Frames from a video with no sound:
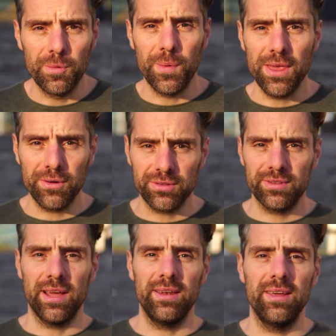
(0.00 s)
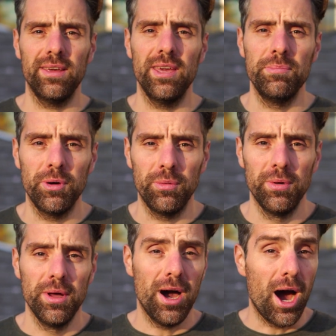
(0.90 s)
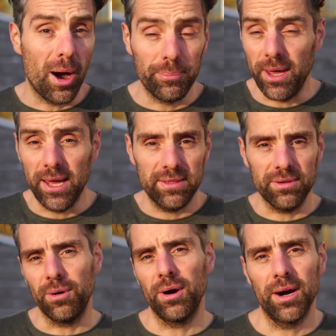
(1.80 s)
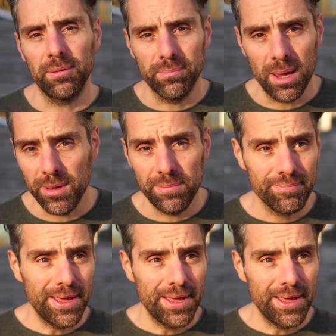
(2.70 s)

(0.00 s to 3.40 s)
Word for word: when you're sending email updates or maybe